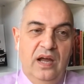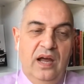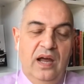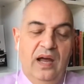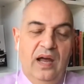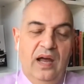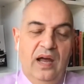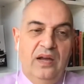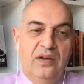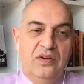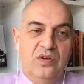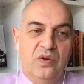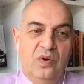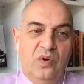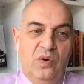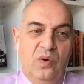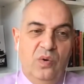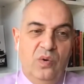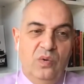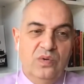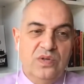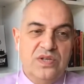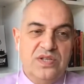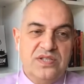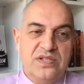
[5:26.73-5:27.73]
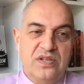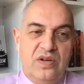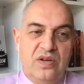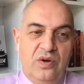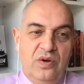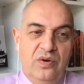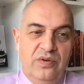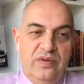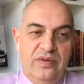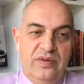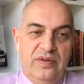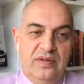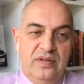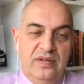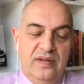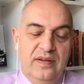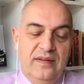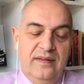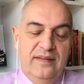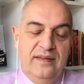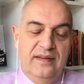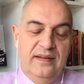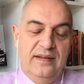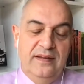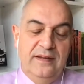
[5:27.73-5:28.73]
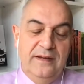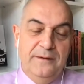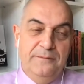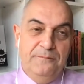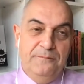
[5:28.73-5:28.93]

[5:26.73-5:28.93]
and also that the